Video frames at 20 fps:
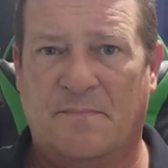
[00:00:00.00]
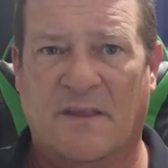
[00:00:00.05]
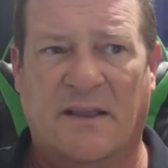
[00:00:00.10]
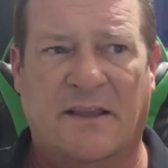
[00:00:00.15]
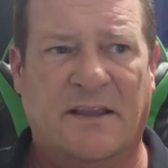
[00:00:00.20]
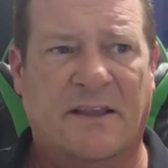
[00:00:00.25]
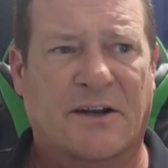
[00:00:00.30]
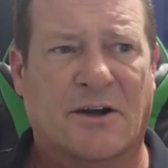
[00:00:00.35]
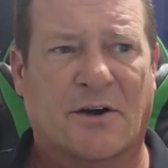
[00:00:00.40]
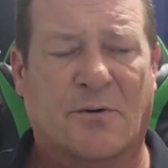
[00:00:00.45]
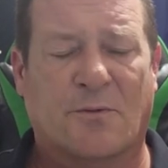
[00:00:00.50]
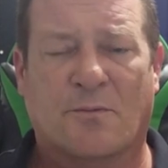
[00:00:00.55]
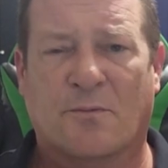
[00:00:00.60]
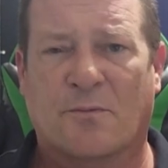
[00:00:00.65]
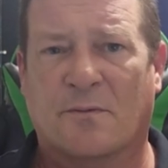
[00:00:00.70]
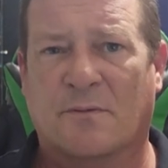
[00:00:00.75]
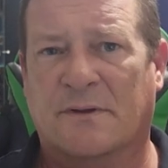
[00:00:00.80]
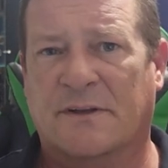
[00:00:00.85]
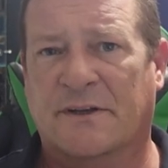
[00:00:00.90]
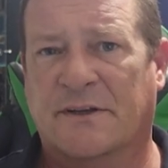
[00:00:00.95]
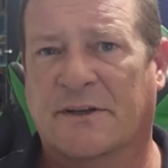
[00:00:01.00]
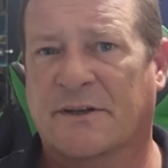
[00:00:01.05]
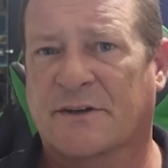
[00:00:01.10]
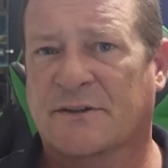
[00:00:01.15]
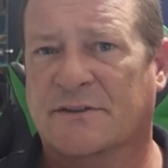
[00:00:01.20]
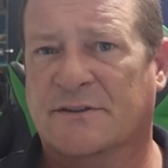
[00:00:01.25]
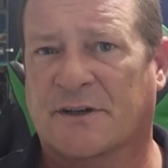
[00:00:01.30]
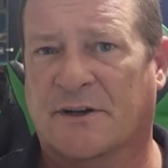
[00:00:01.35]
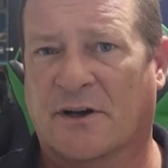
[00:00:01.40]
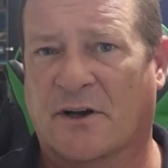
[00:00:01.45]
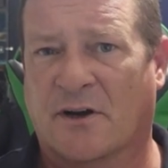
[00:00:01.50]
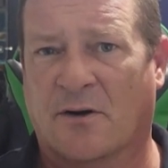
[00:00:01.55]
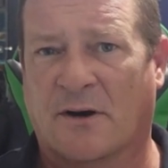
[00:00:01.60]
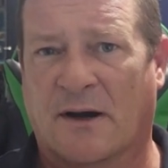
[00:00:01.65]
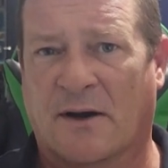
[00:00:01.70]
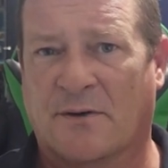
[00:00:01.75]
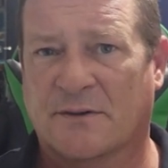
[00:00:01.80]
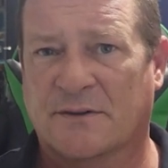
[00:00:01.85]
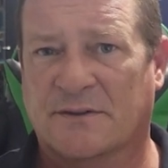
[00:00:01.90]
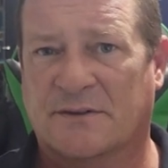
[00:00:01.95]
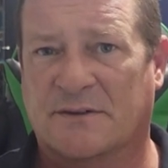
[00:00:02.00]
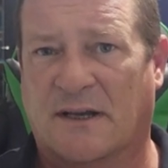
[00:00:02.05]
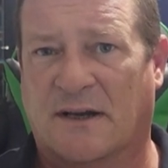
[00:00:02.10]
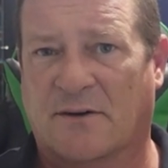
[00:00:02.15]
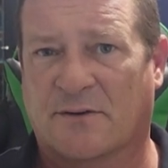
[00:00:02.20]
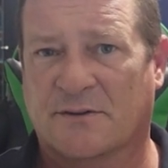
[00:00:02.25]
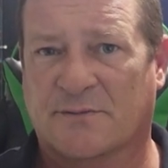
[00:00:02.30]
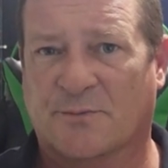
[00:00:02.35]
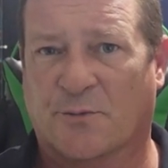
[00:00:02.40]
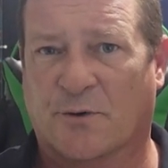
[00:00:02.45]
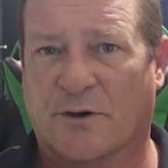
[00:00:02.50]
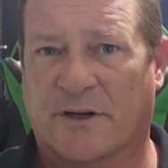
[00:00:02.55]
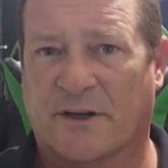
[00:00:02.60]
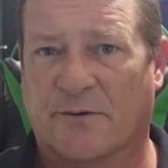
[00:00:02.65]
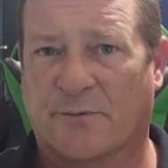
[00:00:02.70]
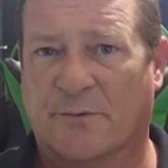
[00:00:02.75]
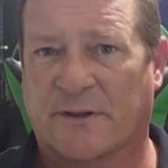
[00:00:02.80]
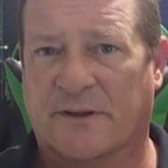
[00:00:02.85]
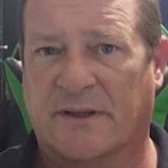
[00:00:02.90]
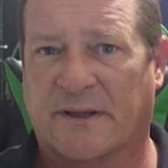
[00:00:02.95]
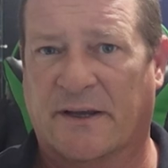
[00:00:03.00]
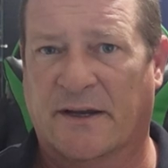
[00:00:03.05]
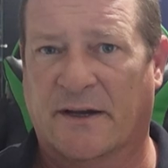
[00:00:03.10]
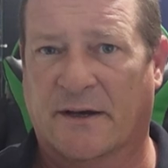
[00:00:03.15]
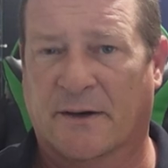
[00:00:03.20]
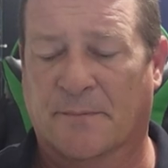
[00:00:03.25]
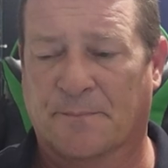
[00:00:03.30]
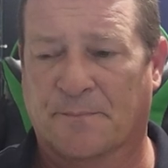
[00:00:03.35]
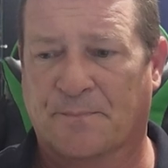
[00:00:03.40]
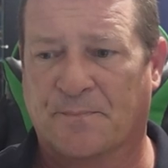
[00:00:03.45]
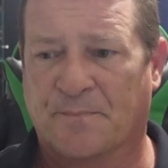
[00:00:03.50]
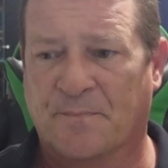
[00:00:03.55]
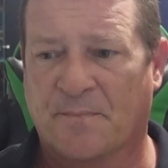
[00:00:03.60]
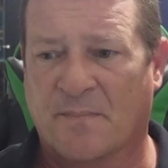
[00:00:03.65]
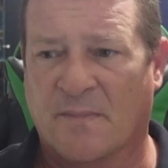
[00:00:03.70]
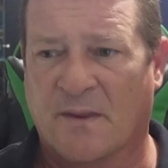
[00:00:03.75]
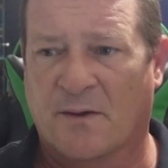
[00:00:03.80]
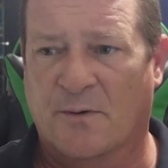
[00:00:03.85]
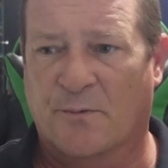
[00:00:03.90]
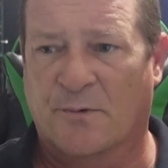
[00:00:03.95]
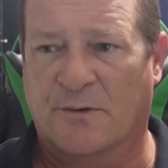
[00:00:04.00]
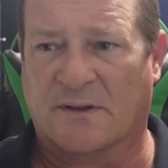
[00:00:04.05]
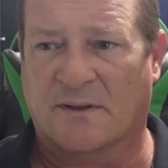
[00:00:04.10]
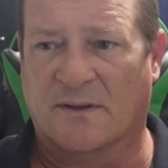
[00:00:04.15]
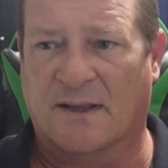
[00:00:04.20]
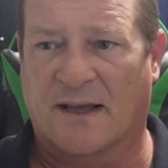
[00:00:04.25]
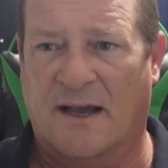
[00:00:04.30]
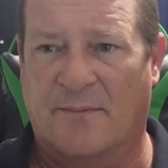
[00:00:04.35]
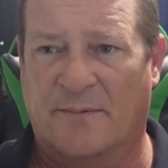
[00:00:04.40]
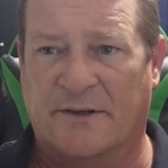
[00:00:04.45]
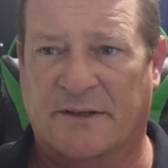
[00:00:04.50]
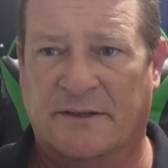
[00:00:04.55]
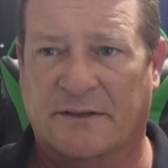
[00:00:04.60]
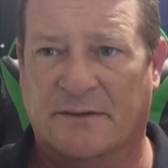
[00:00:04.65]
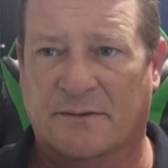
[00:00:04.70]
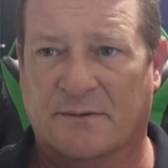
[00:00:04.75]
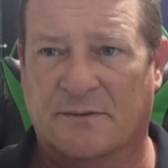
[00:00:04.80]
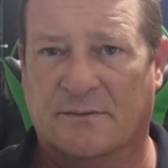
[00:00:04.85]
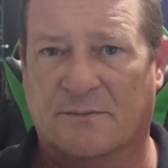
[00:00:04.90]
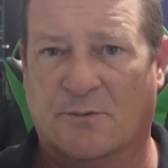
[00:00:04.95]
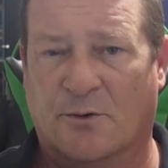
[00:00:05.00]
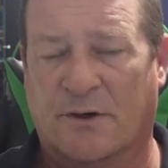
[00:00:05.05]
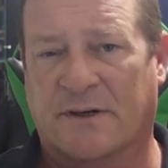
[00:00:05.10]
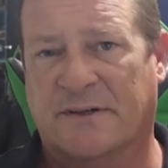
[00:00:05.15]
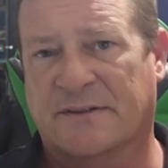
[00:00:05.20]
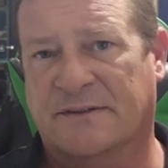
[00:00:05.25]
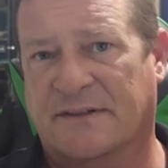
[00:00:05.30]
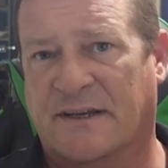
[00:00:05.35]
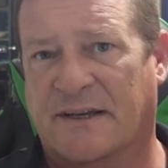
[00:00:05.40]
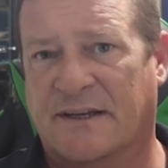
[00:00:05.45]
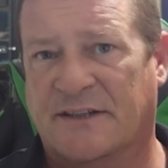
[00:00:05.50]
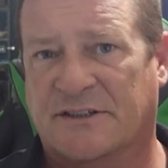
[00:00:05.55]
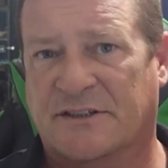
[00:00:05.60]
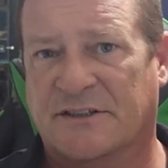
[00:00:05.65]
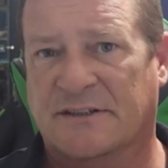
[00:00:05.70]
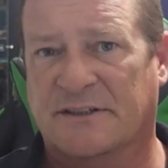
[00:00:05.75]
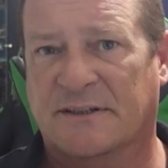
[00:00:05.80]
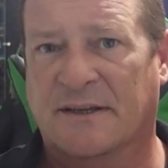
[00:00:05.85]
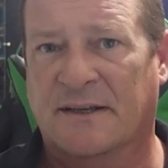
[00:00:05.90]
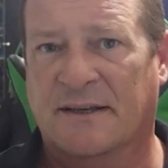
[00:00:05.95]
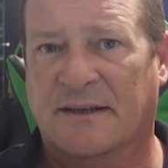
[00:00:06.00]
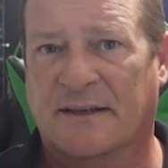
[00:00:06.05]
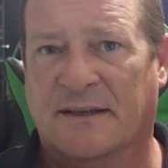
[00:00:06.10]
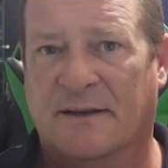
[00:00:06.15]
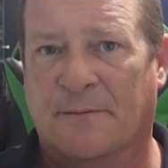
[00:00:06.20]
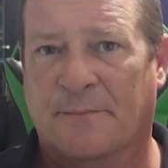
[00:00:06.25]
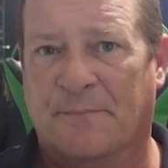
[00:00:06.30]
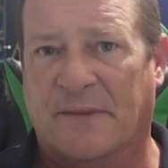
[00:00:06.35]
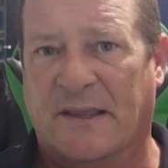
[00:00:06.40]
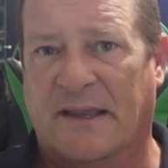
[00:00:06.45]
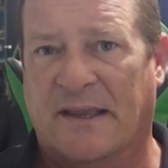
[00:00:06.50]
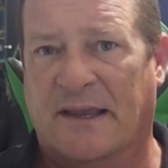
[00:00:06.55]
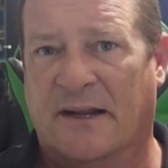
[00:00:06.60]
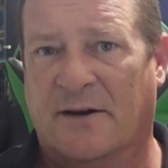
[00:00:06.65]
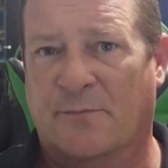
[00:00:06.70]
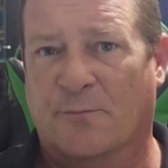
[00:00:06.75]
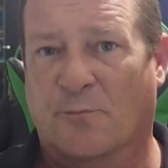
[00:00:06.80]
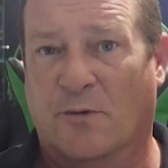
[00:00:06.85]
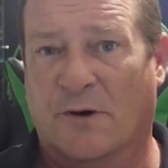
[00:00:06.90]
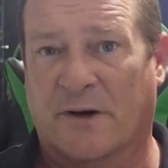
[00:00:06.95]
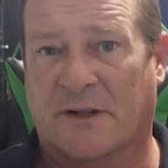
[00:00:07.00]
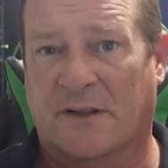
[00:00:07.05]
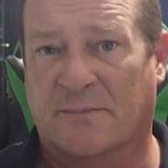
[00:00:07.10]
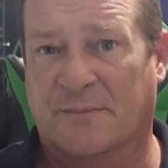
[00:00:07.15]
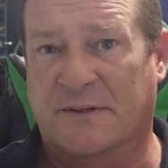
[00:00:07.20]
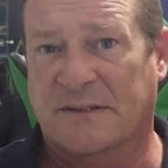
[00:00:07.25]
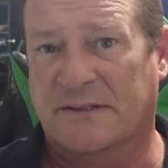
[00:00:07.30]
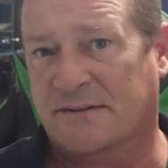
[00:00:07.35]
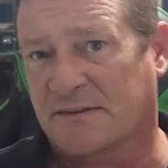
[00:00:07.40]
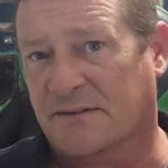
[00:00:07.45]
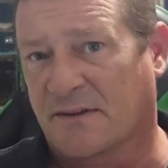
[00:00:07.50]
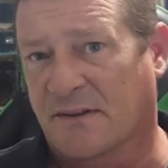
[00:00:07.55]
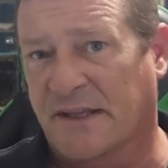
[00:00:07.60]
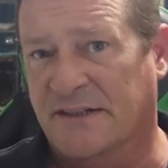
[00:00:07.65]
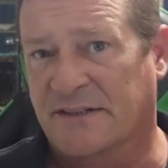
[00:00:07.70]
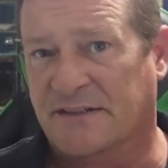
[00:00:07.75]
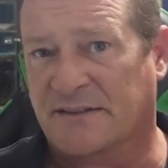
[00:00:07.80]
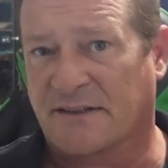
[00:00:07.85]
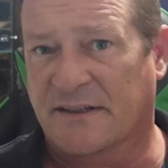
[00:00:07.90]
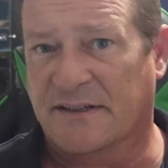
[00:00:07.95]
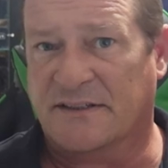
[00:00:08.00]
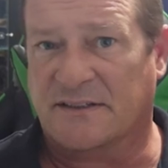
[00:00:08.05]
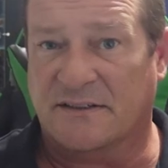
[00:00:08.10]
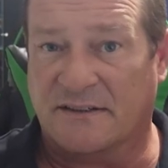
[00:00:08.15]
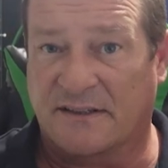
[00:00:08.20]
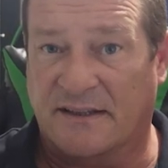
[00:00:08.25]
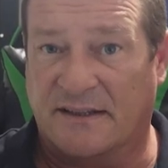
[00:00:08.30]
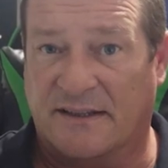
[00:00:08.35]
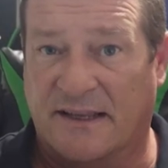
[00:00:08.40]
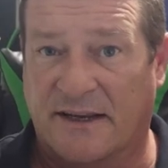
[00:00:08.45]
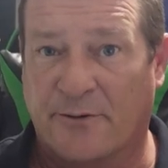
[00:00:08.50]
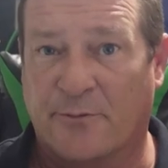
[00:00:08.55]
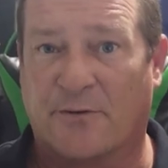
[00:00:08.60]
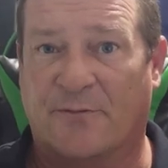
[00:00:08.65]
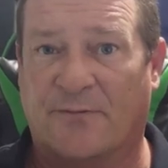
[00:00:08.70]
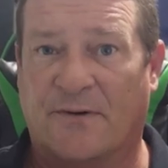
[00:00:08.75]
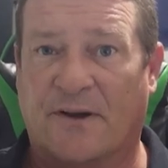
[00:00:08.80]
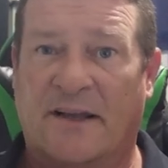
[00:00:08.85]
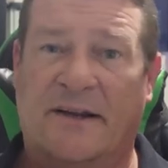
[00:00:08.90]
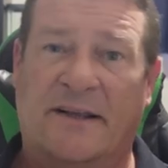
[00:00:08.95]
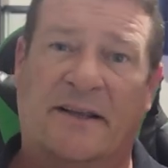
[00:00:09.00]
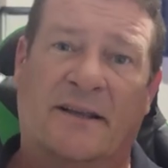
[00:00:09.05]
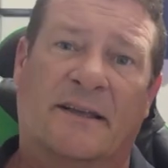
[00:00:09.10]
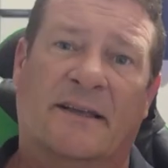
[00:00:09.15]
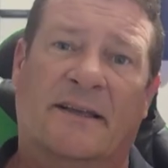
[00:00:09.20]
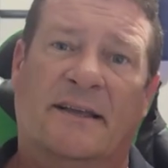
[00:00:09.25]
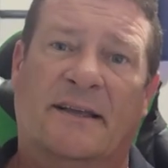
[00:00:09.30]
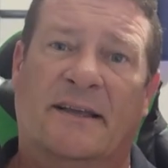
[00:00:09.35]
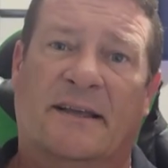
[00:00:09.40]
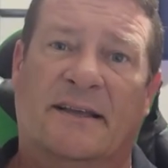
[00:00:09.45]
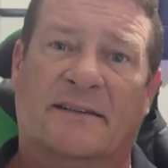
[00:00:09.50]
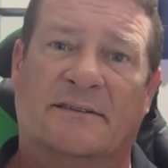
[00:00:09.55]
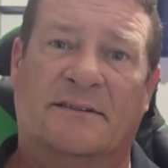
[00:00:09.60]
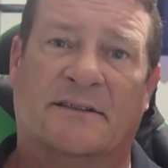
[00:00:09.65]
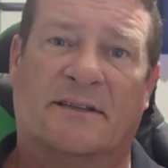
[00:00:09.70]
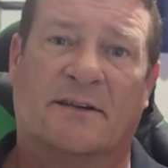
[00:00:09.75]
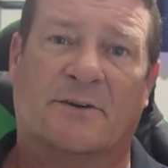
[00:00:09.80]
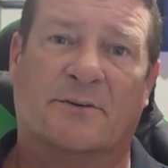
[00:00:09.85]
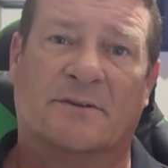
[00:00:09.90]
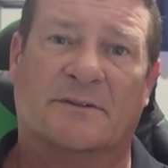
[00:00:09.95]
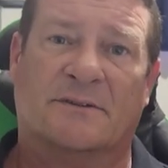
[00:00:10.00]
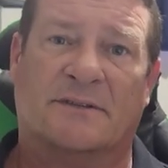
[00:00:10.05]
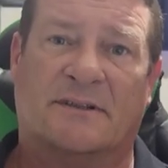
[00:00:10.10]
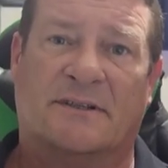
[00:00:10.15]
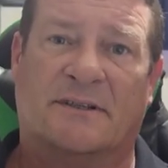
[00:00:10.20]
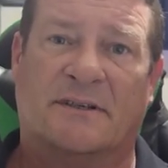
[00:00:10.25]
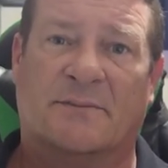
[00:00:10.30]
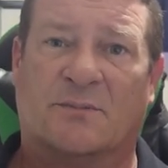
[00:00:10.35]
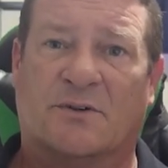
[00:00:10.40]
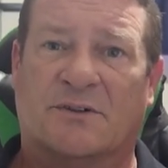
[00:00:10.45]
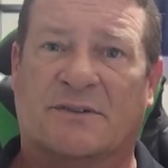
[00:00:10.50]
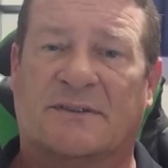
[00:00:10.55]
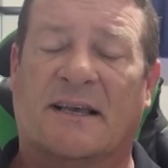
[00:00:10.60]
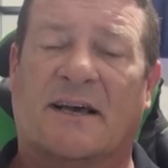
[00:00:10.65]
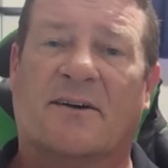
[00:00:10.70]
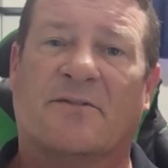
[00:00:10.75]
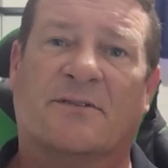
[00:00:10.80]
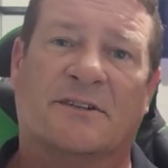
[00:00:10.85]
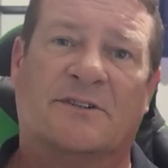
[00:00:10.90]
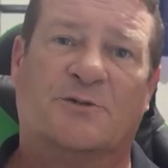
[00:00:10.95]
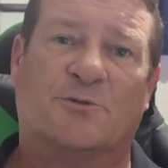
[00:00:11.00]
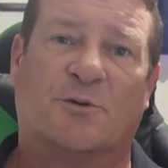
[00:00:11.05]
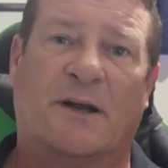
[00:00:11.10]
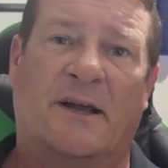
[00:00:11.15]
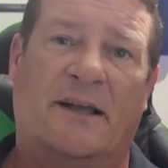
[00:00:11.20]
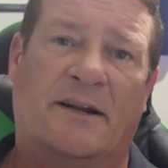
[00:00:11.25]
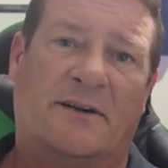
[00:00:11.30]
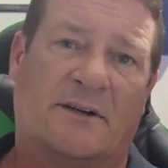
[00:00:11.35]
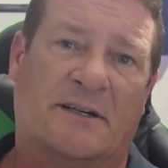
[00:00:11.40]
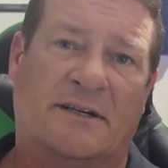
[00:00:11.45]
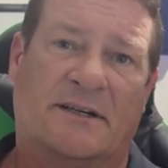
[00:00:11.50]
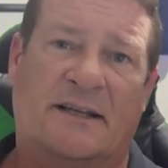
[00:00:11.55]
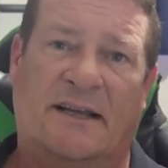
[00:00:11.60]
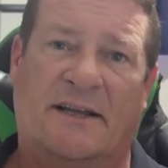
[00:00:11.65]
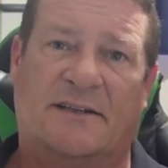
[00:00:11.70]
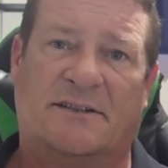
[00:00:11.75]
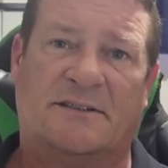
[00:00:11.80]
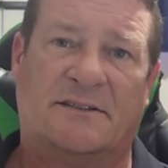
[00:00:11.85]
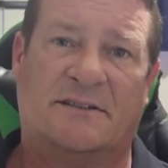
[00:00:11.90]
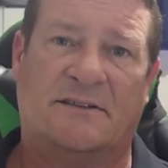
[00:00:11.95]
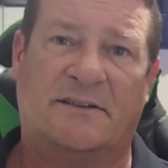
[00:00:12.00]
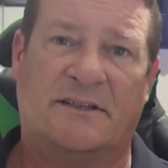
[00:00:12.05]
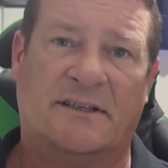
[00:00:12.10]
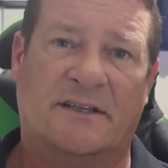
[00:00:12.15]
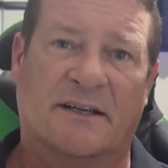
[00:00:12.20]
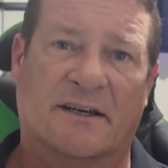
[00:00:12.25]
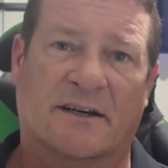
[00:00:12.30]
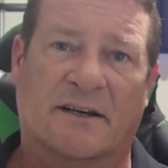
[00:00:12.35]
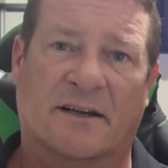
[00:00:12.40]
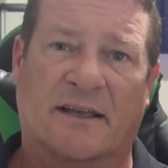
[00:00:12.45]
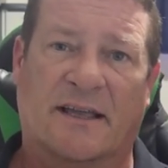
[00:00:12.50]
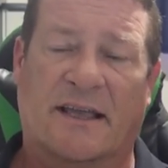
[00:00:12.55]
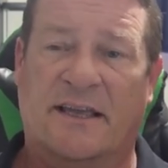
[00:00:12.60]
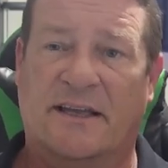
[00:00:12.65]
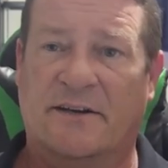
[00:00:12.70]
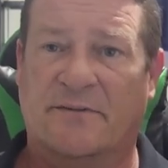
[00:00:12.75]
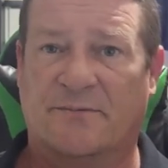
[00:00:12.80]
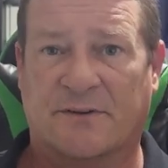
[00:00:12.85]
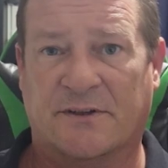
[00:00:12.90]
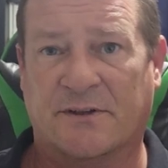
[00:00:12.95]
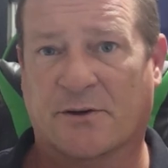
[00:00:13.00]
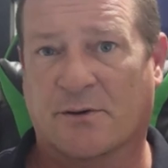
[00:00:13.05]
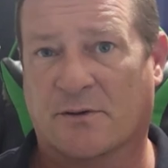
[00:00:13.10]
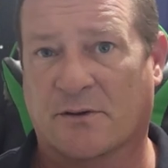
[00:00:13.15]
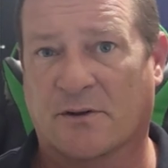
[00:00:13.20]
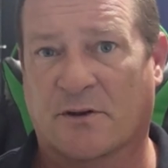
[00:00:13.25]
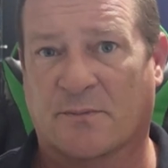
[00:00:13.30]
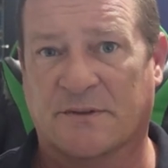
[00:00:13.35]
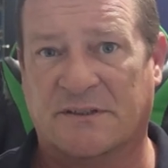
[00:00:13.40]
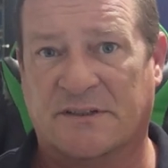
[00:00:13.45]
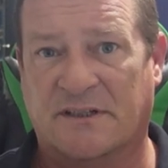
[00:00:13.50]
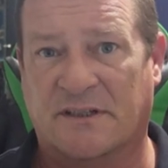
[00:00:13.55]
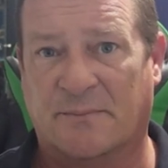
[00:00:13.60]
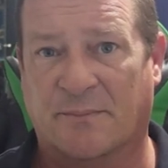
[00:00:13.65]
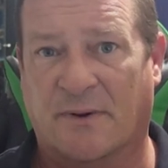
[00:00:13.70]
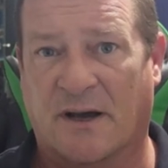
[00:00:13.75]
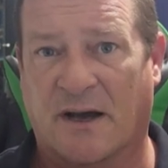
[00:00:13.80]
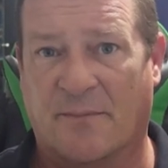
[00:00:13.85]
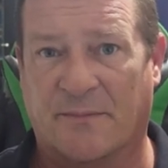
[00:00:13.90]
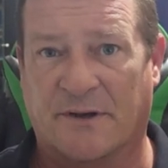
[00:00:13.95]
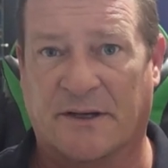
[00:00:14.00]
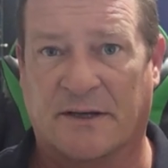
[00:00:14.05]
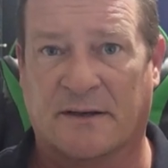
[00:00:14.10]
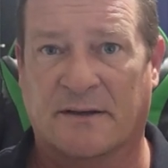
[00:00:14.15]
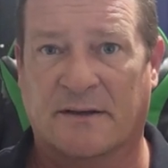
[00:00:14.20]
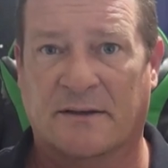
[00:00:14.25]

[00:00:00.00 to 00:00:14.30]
you know, years ago I was working with a lobby organization. And one of the pieces of legislation that they were fighting is that there was a timber salvage rider attached to the aid for the Oklahoma City bombing.